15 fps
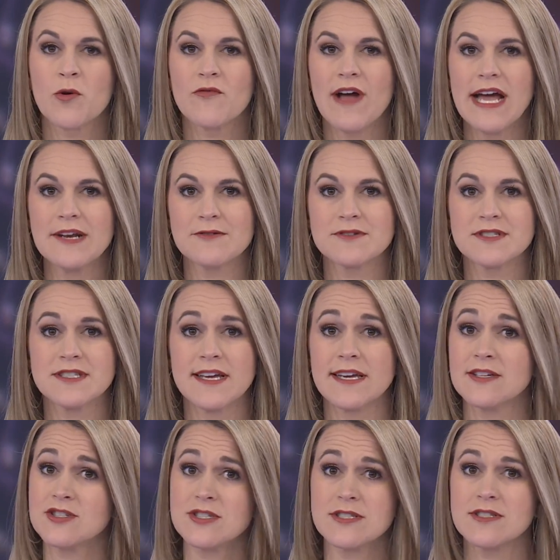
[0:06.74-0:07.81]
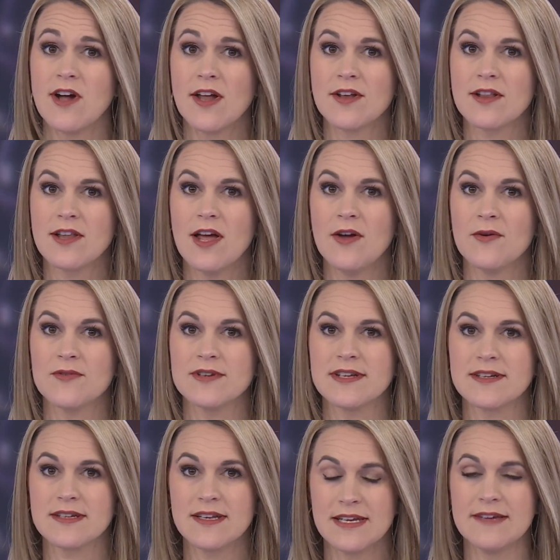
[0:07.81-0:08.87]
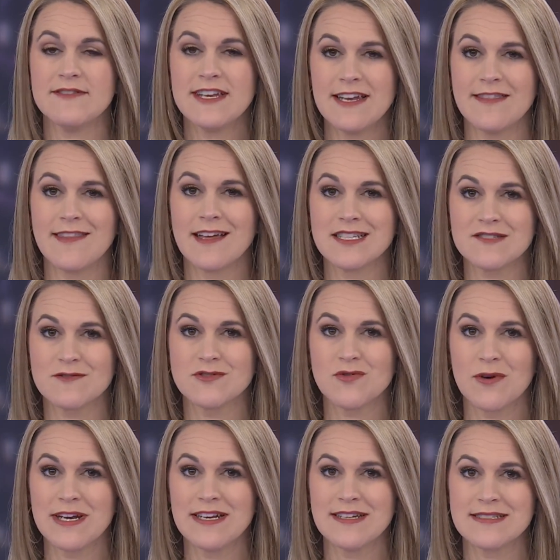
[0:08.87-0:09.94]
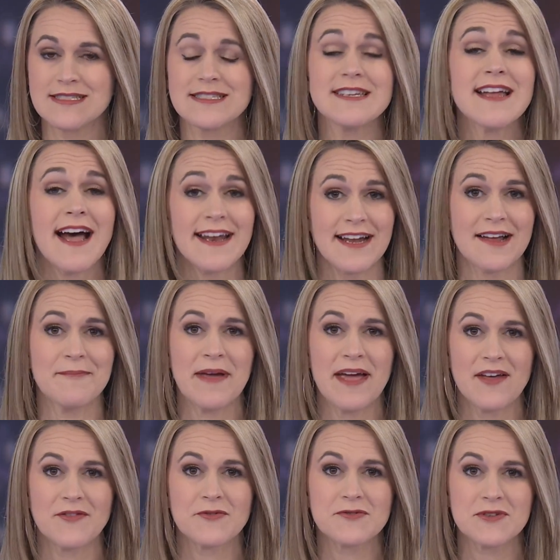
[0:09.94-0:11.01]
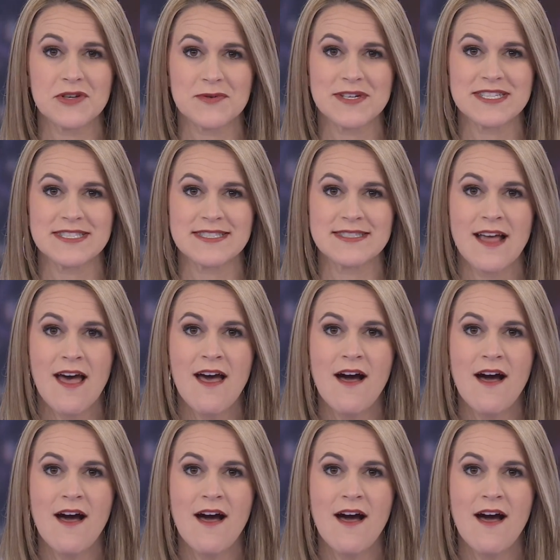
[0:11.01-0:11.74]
providers say she's not alone. Good evening and thanks for joining us tonight. I'm Heather Lewis.